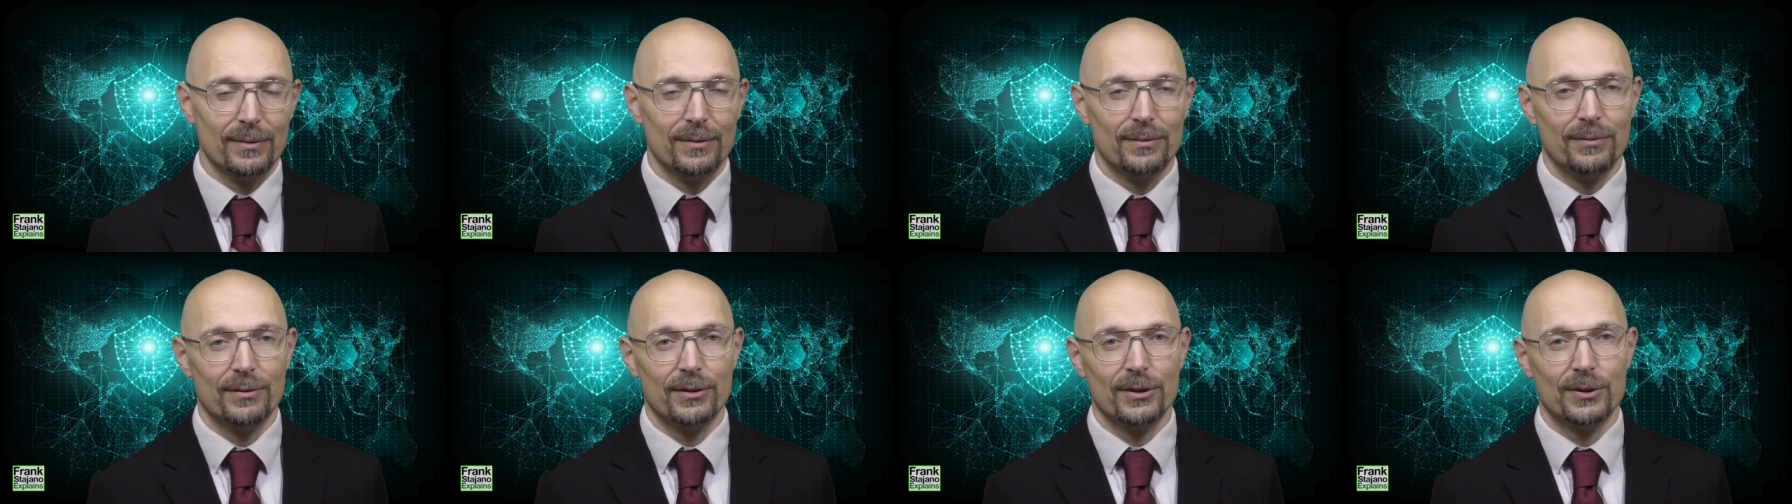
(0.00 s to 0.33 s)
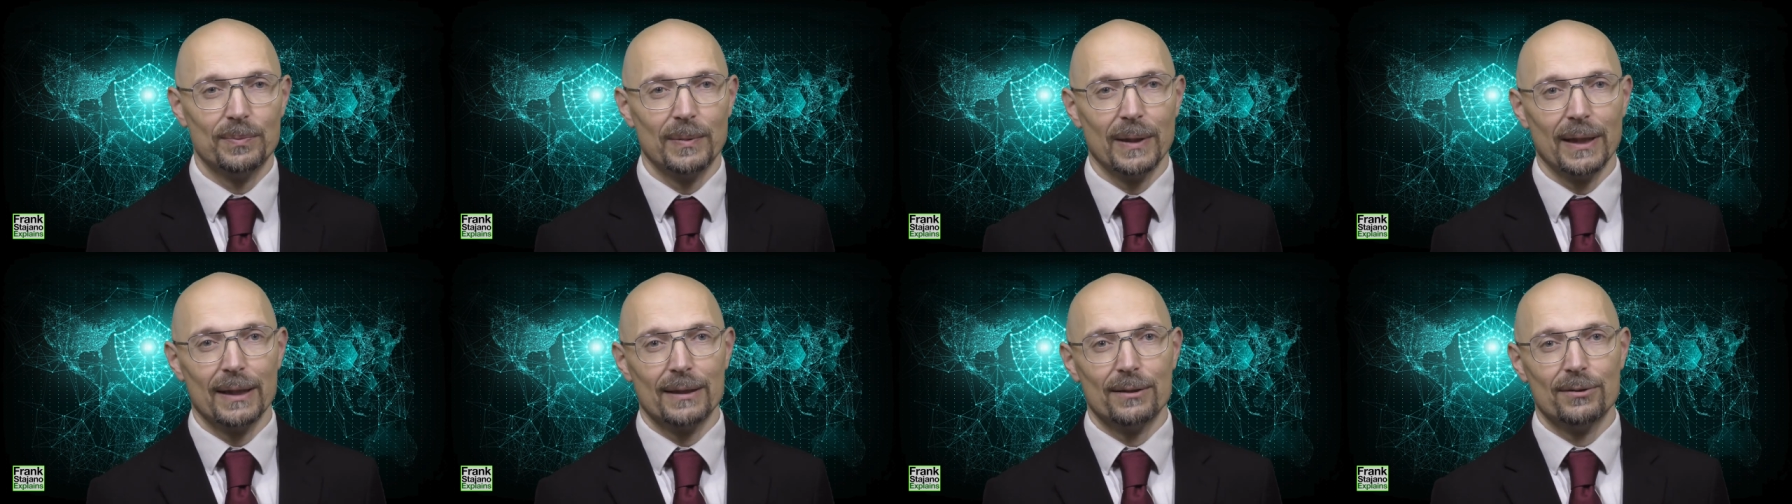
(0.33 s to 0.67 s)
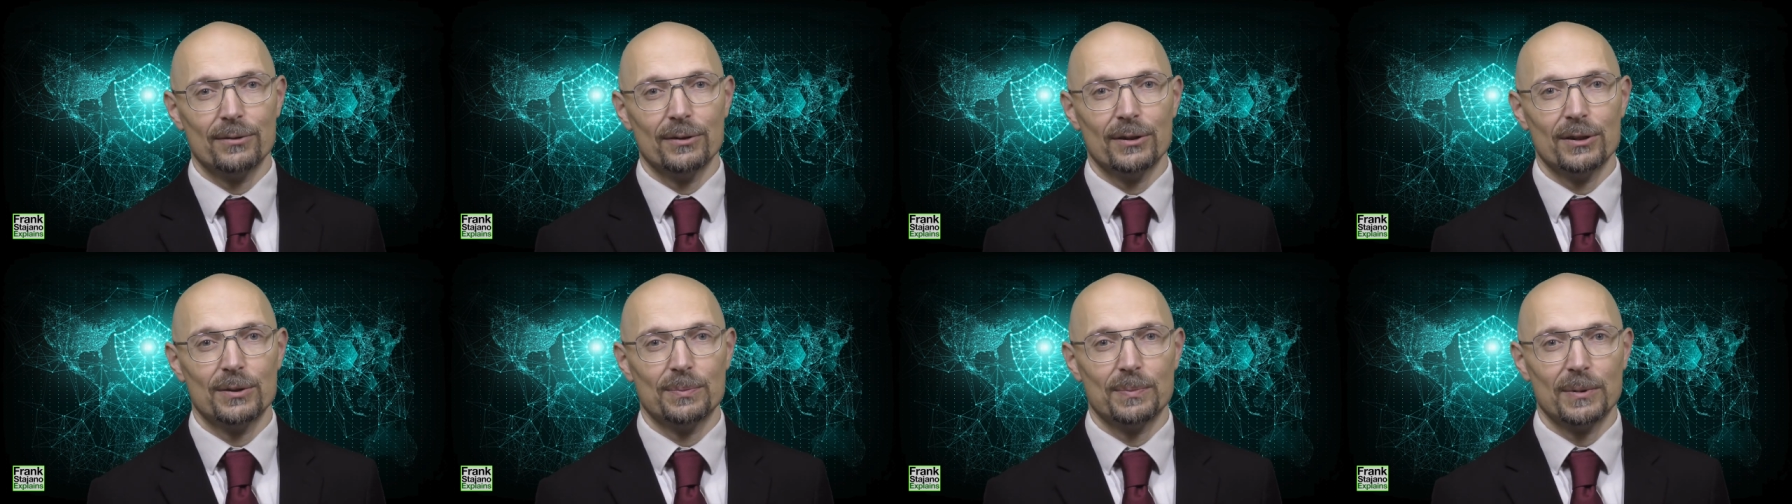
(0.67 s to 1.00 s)
respect
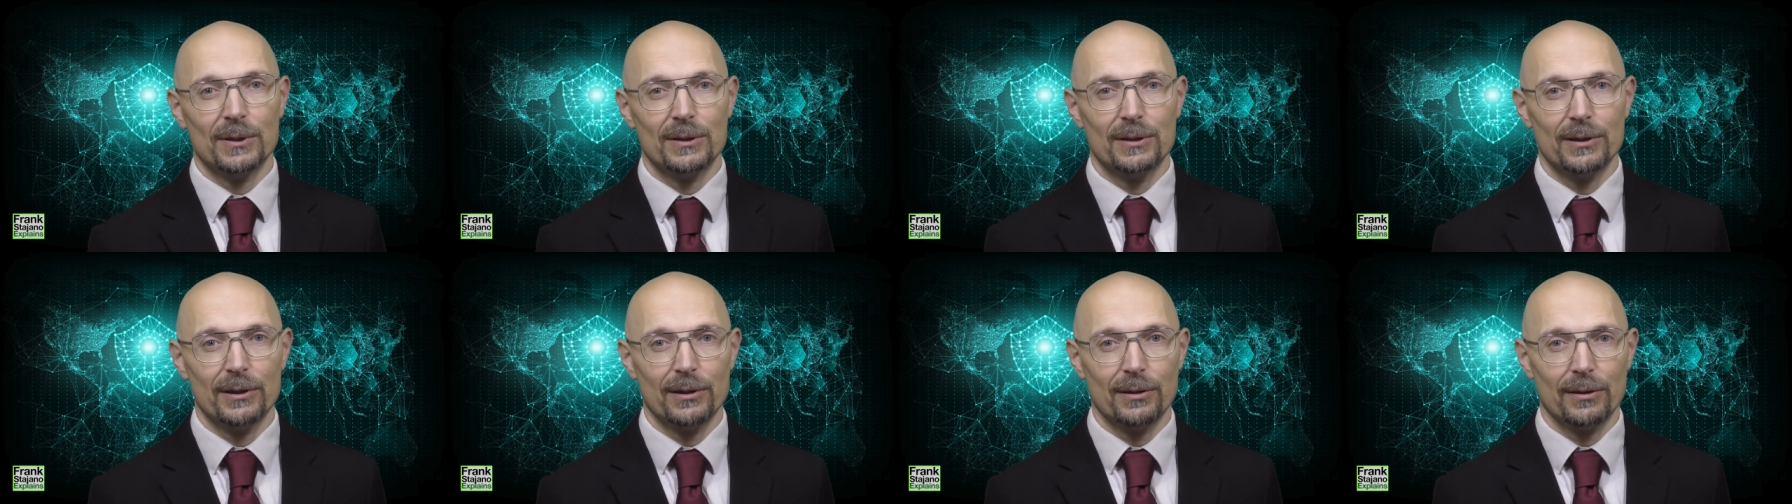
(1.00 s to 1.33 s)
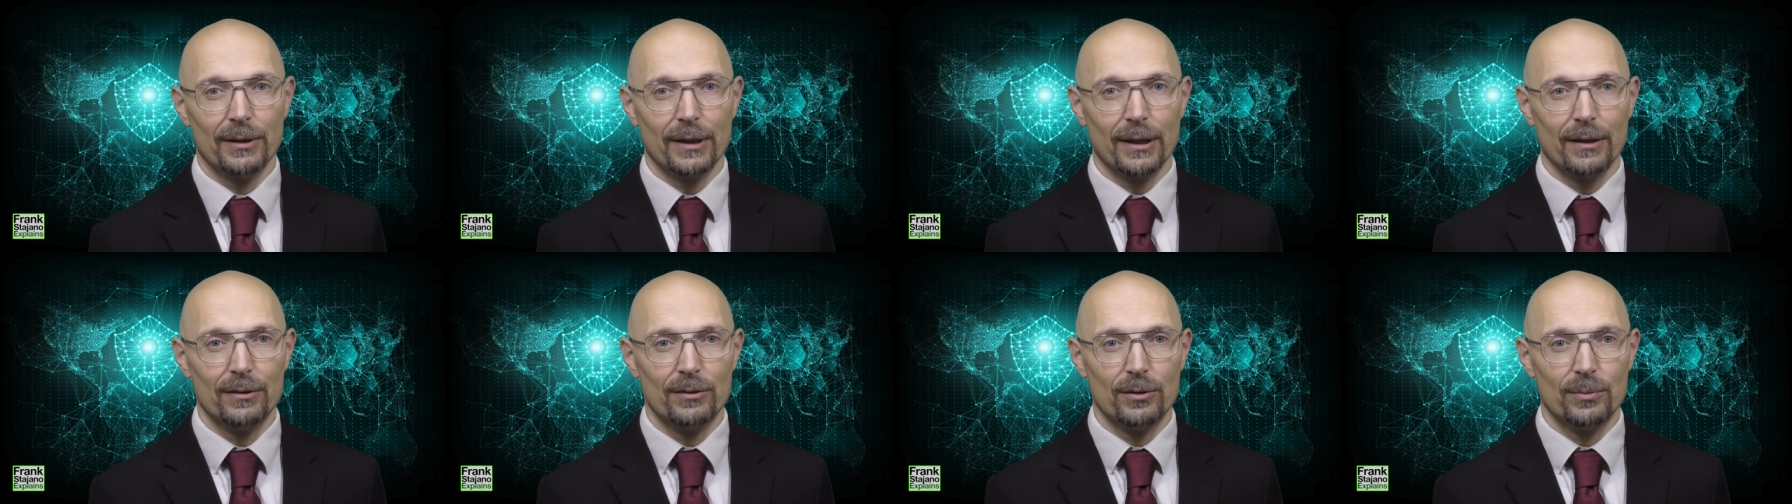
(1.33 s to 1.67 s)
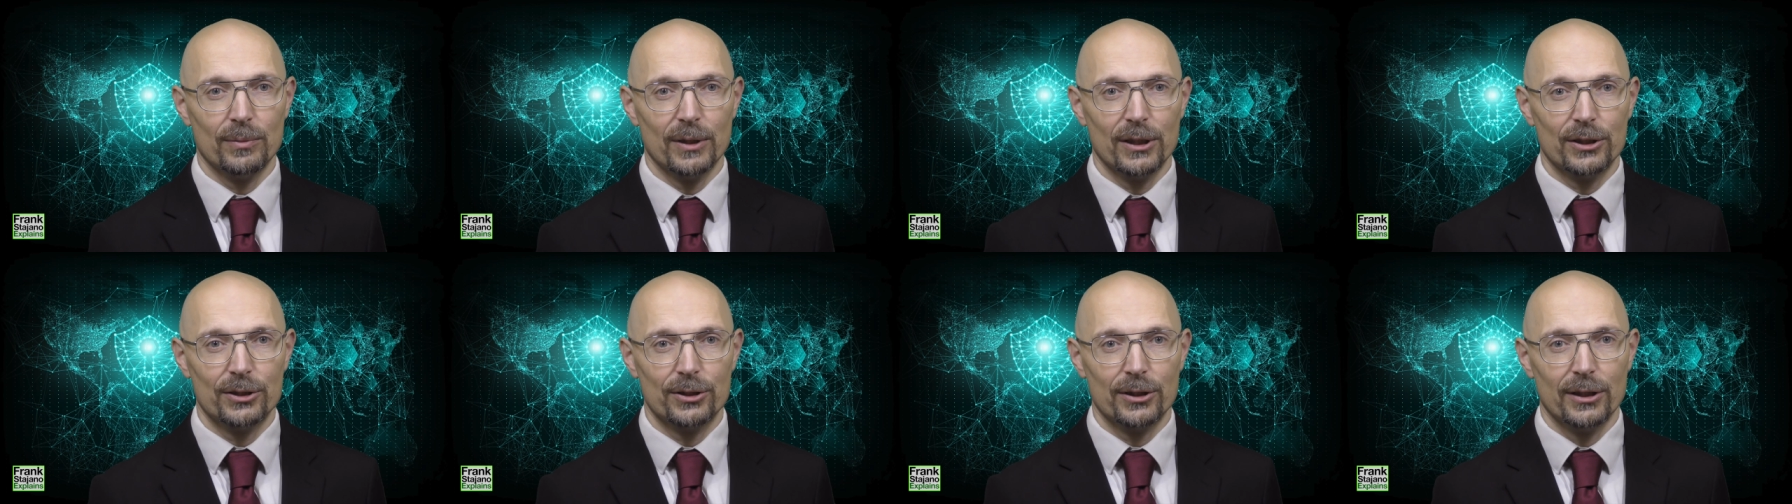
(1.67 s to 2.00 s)
to this particular
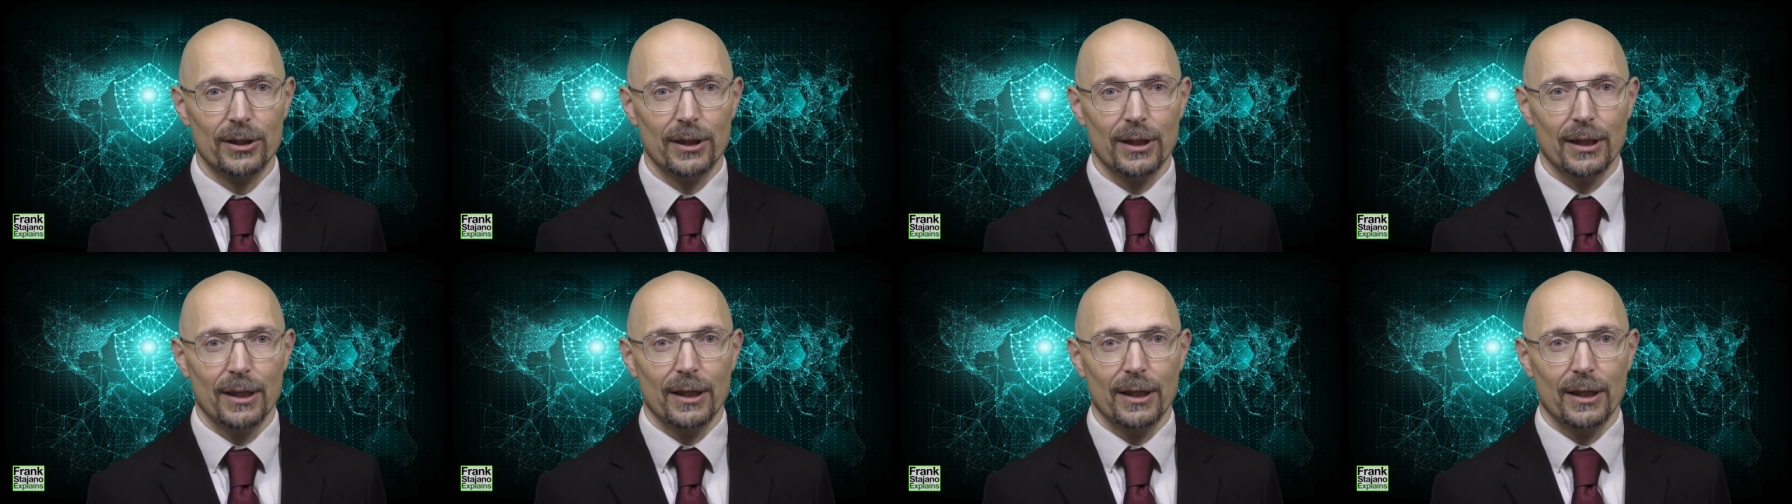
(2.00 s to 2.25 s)
countermeasure.